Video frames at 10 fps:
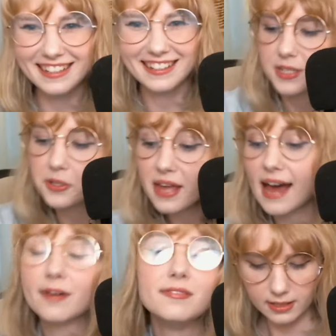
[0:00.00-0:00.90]
So
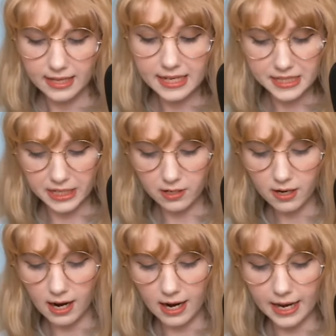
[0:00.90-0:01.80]
yeah. Next year,
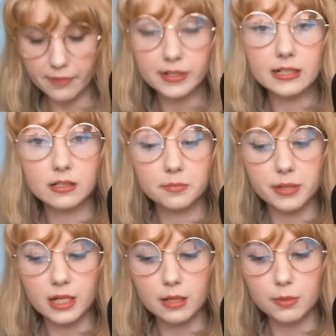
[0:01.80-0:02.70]
I will
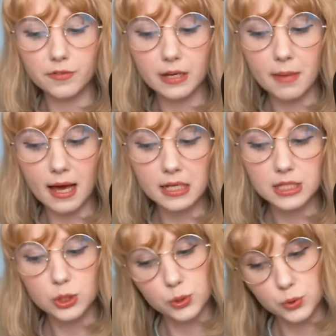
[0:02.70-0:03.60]
be moving back
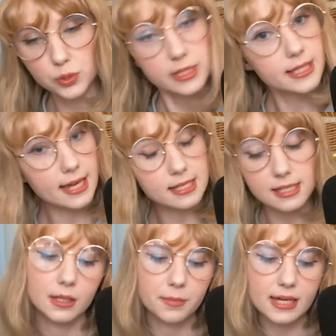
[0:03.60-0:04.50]
to the
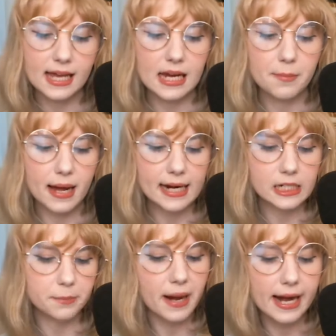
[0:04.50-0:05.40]
States. Me and my
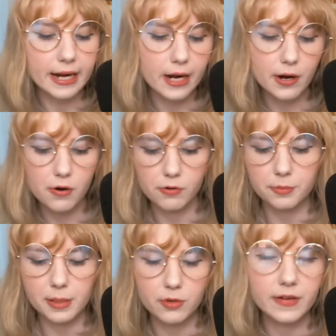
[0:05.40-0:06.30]
husband will
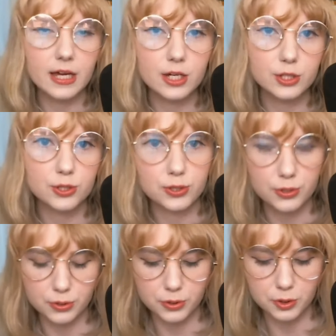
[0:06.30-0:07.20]
be moving
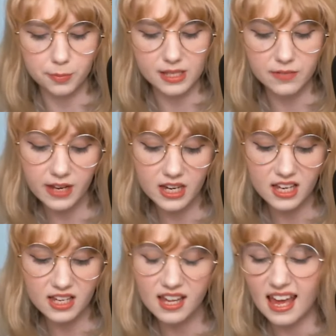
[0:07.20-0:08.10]
to
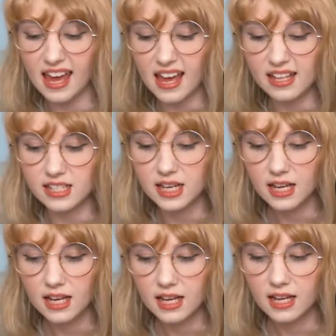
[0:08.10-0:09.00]
Pennsylvania, and
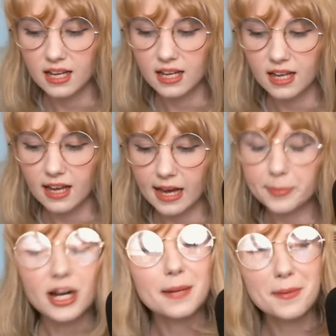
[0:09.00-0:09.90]
I'm trying to be